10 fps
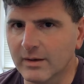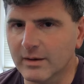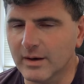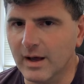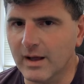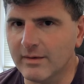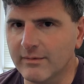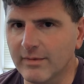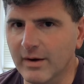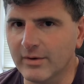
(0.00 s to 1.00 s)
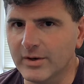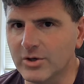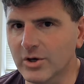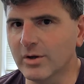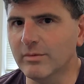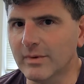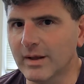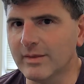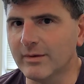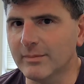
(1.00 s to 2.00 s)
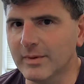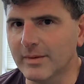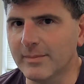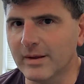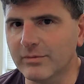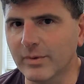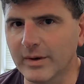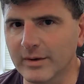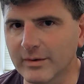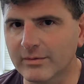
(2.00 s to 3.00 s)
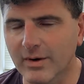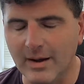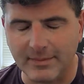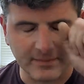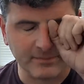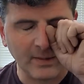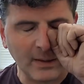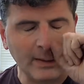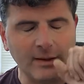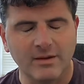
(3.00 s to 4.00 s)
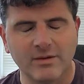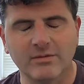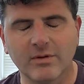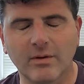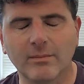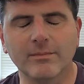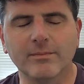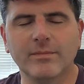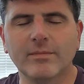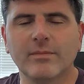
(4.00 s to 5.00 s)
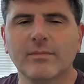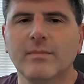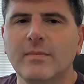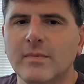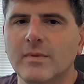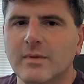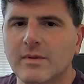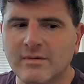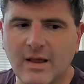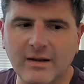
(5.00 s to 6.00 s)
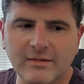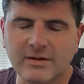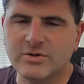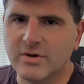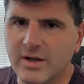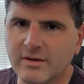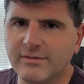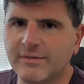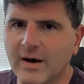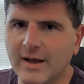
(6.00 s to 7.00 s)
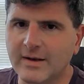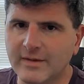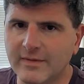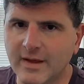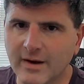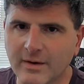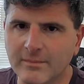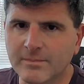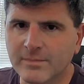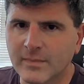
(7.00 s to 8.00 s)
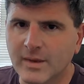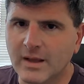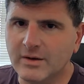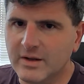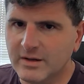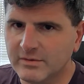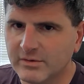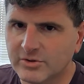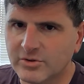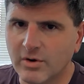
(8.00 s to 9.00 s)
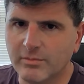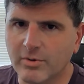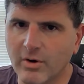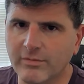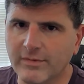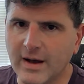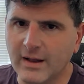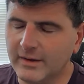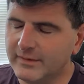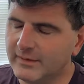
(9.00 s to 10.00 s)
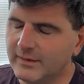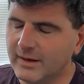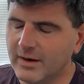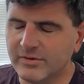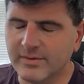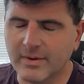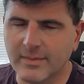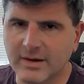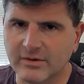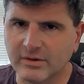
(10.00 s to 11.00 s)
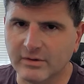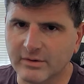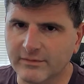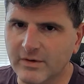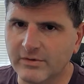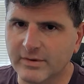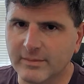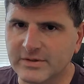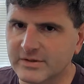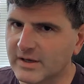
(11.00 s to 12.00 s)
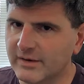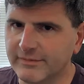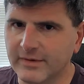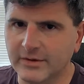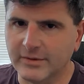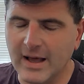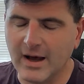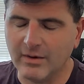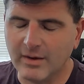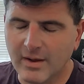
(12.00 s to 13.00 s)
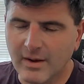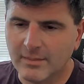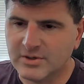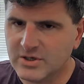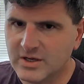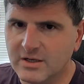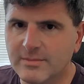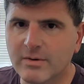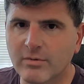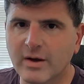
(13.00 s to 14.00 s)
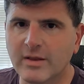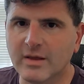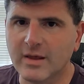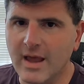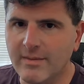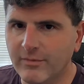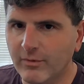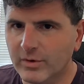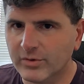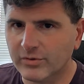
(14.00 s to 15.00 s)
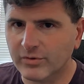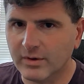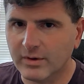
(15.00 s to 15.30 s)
not very good, I think would be the best way to describe it. So, the settings that you need to find in there, and you need to start your own profile, and I know Sim Commander is a little confusing, we just got to figure it out. But you need to be running the Gameforce,